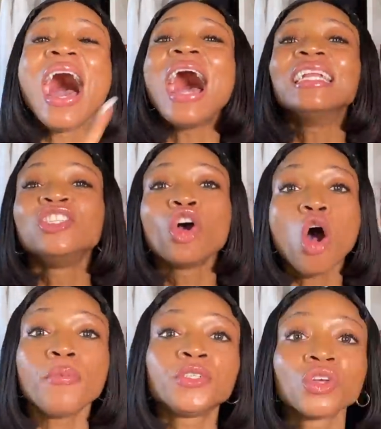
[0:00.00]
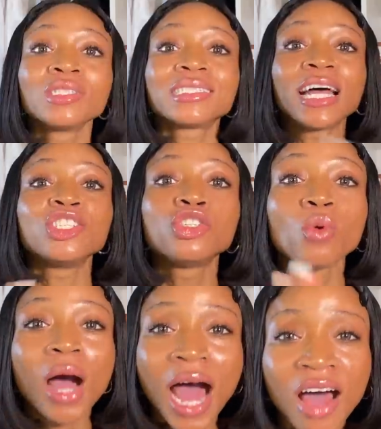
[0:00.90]
are the options that you
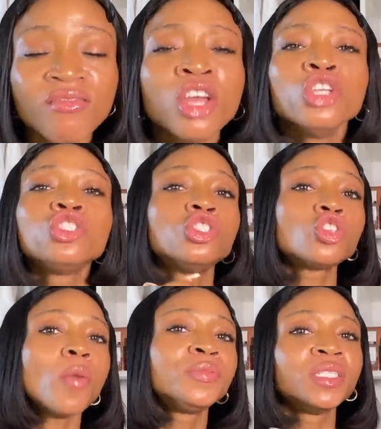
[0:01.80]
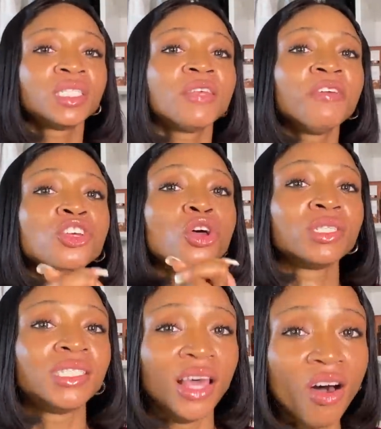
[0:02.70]
have stop deceiving
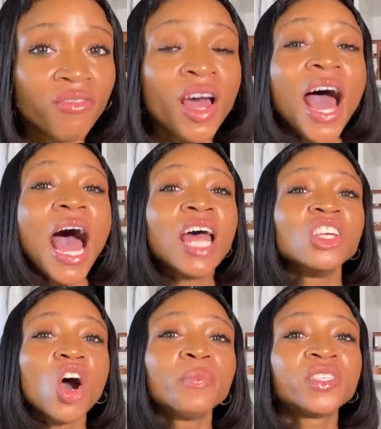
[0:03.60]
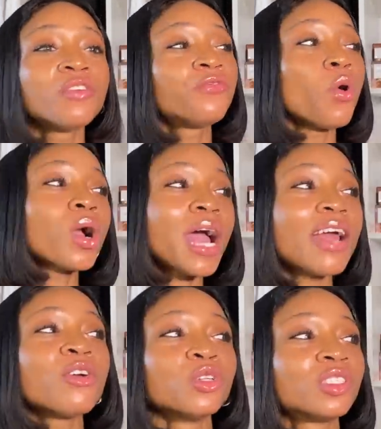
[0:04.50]
yourself and opting for
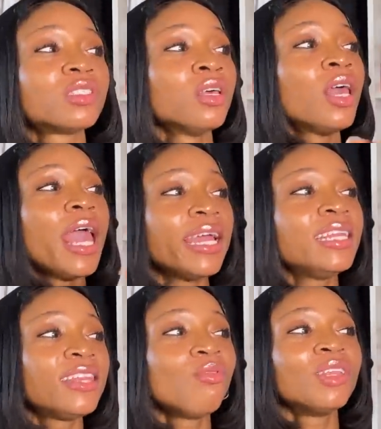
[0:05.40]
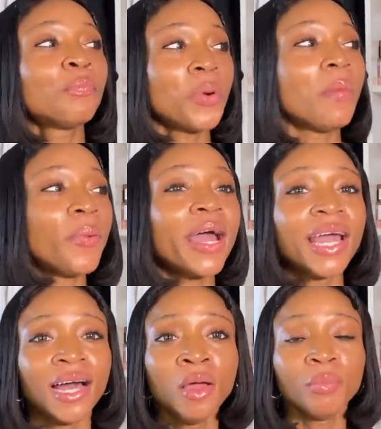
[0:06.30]
carrots, anything with
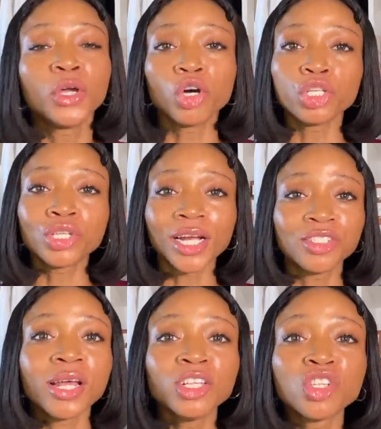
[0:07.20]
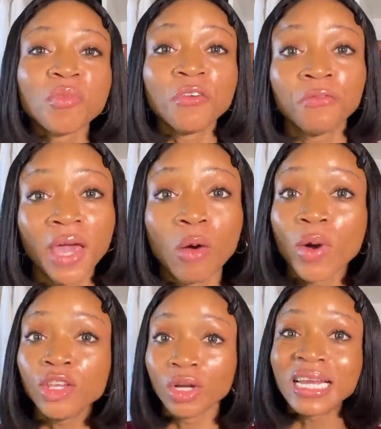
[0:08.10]
papaya because you are trying to be fair
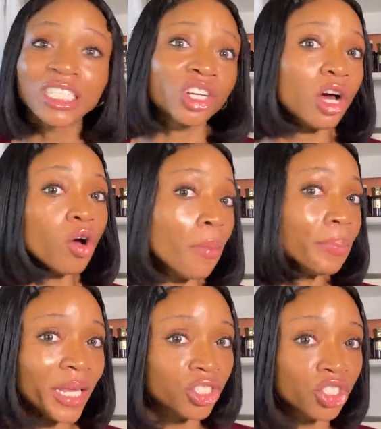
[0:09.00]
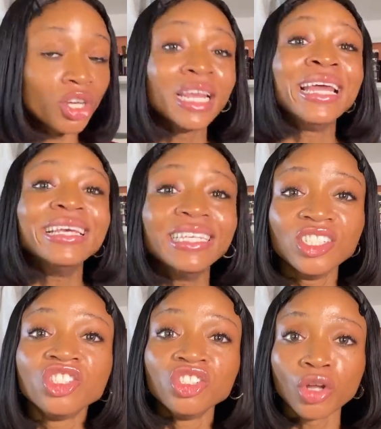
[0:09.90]
when your natural complexion
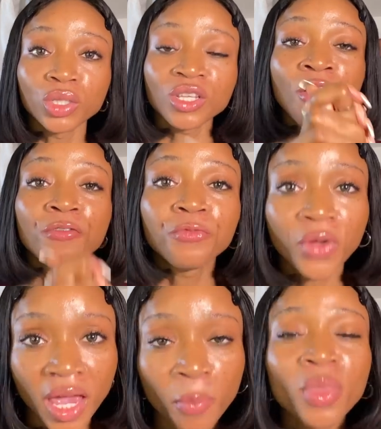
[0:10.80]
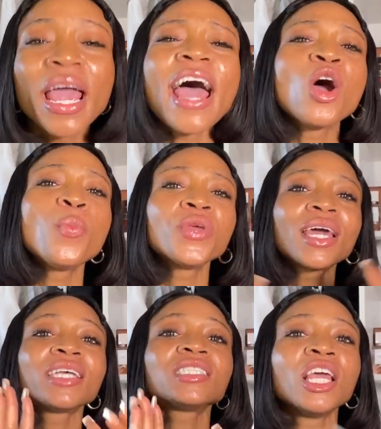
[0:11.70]
is not fair. I hope you
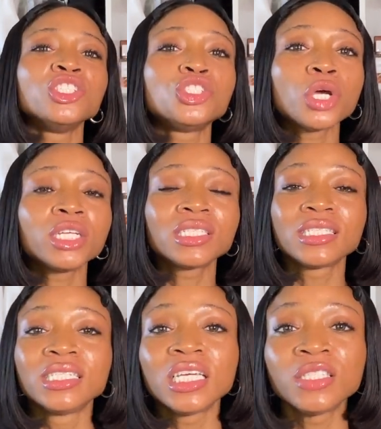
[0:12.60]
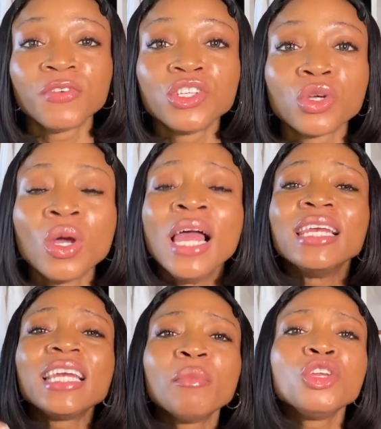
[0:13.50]
guys enjoyed today's video.
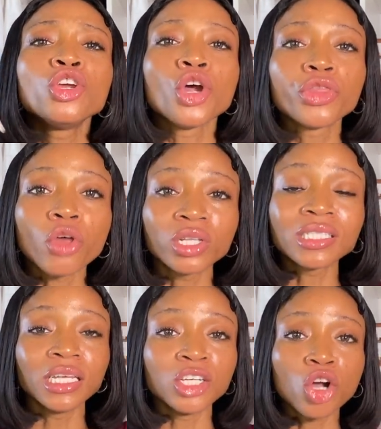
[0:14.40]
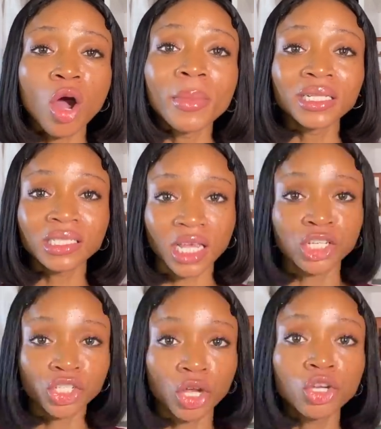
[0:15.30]
Let me know your thoughts in the comment
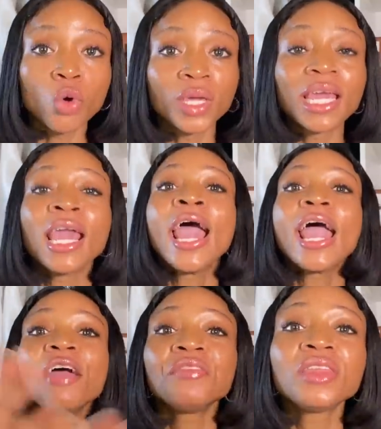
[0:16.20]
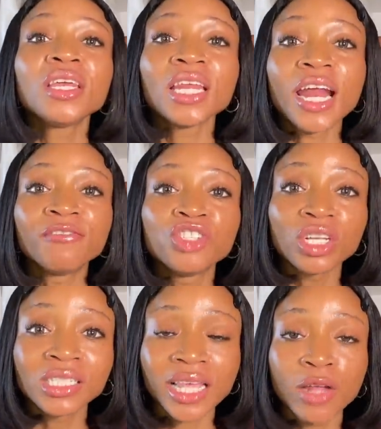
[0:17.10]
section, okay? Everything that I've
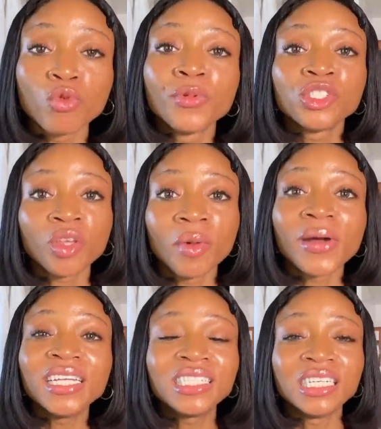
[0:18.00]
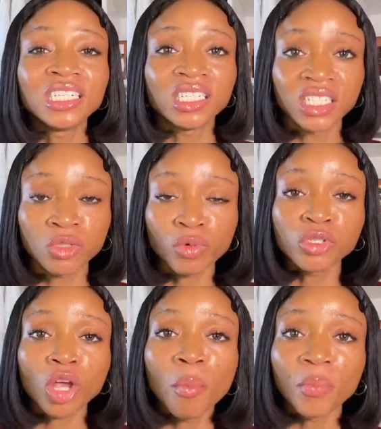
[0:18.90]
just said will be summarized in the
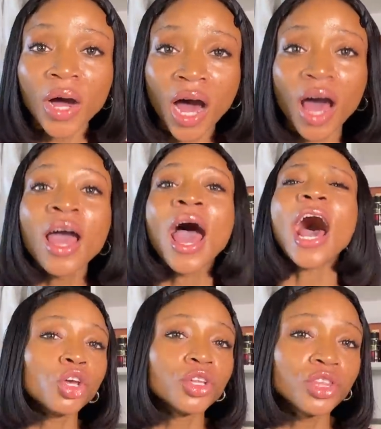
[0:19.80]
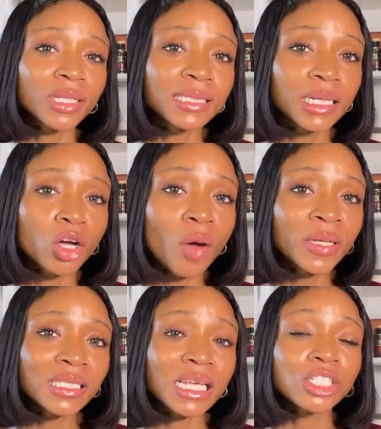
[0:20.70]
description bar. Let your thoughts in the
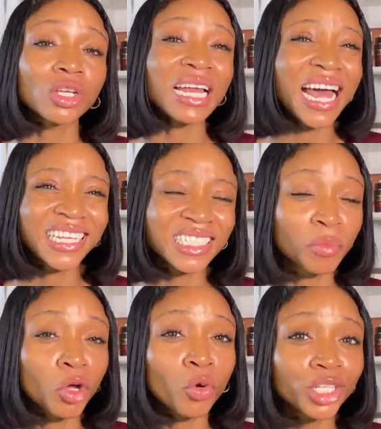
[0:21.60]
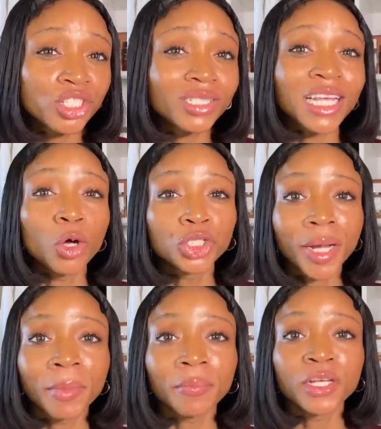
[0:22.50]
comment section. Ask me questions. I'll
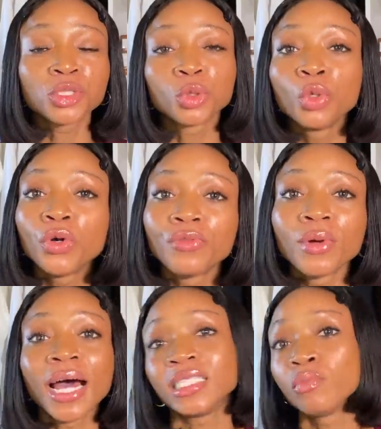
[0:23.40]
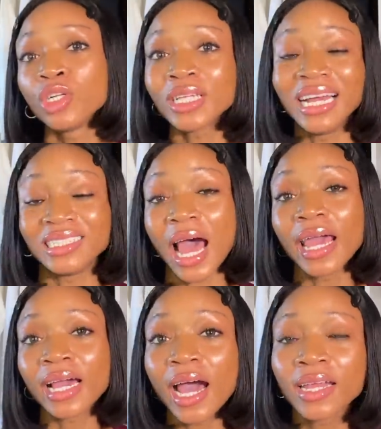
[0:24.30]
try my best to go through as much as
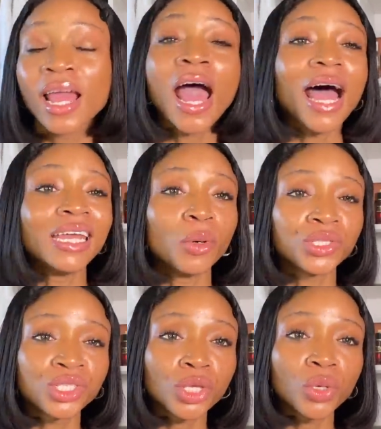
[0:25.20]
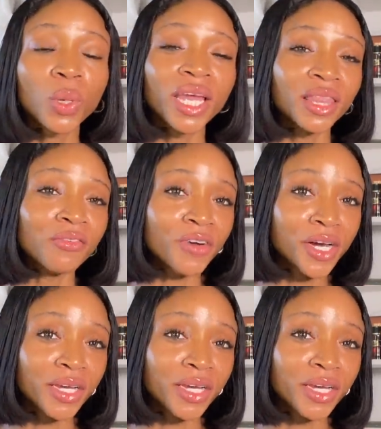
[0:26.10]
I can. And I will see you in the very